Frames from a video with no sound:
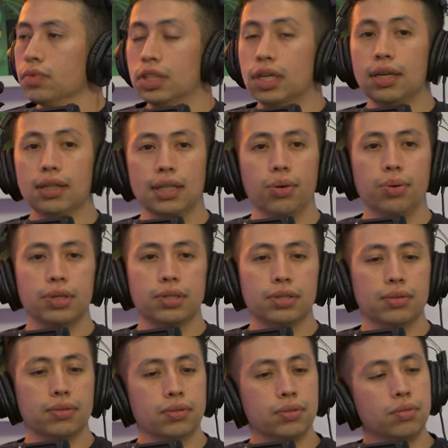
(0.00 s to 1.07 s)
Yeah, that
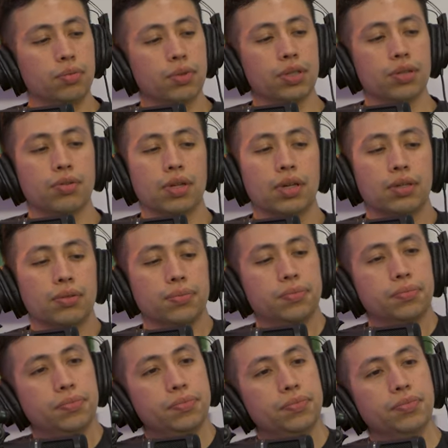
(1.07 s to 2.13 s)
works. We can do that.
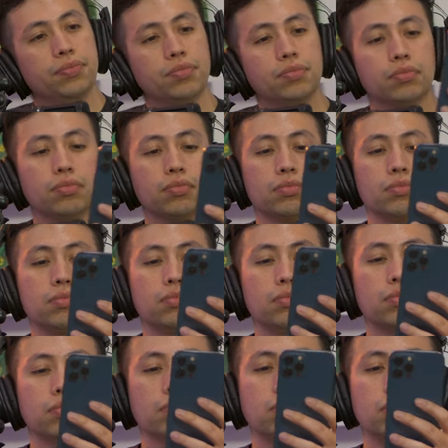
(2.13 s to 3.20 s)
And just close it
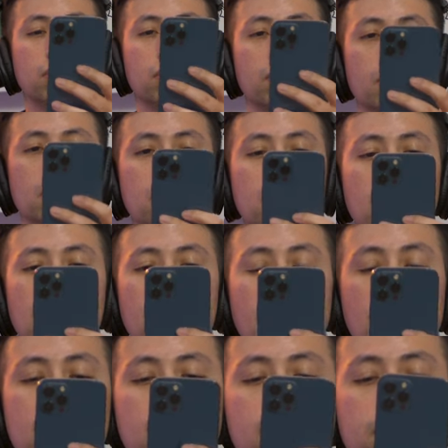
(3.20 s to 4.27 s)
out that way. All
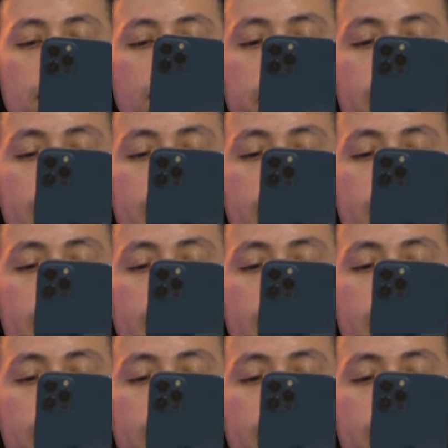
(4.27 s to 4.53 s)
right.